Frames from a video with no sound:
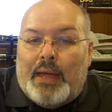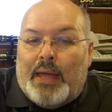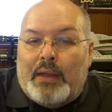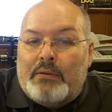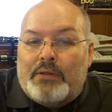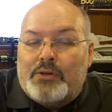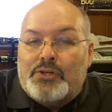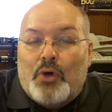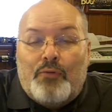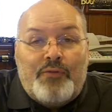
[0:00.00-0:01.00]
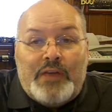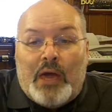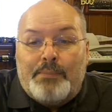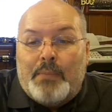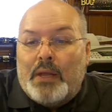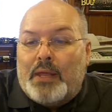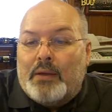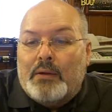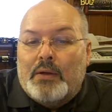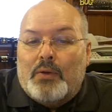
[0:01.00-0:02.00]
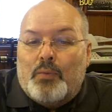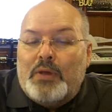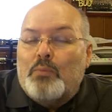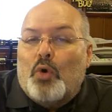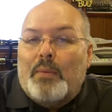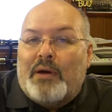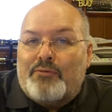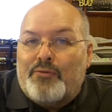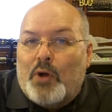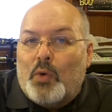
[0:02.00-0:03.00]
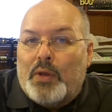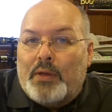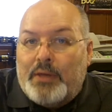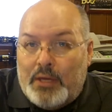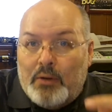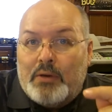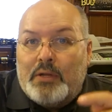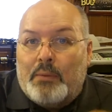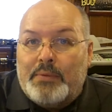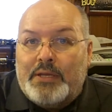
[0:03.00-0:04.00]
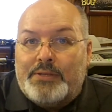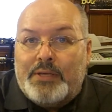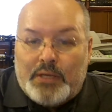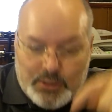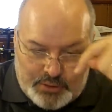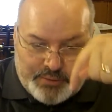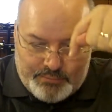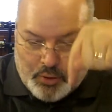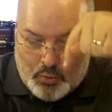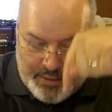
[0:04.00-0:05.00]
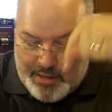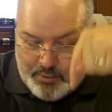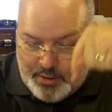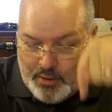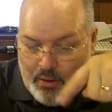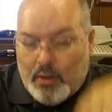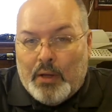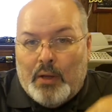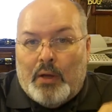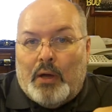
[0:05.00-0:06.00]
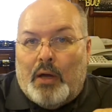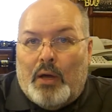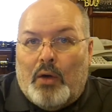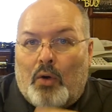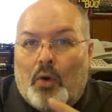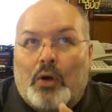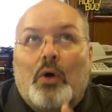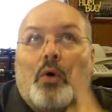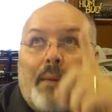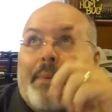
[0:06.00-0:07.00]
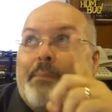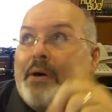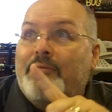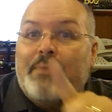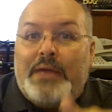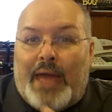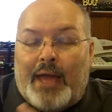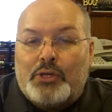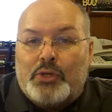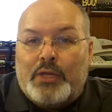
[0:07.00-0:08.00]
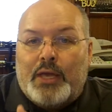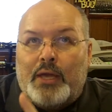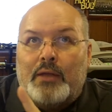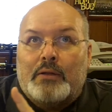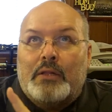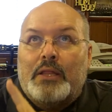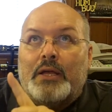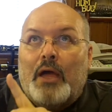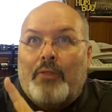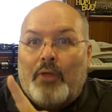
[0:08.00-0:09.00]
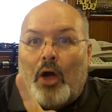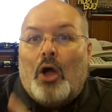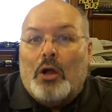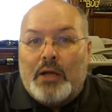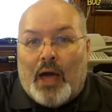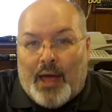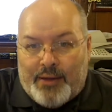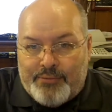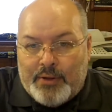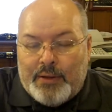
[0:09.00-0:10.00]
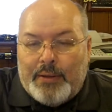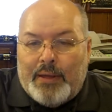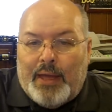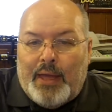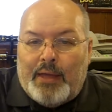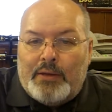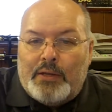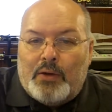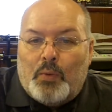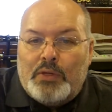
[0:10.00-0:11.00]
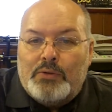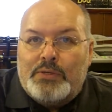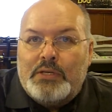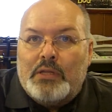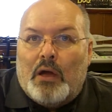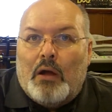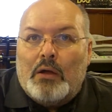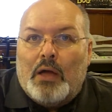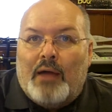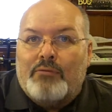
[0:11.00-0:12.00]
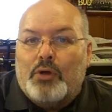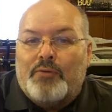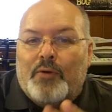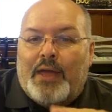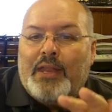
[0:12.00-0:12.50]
and there's no fiat money. Read more about FRONA here at Dump DC. Just go down here or go up above me actually and click on the archive. And when you see the archive, look for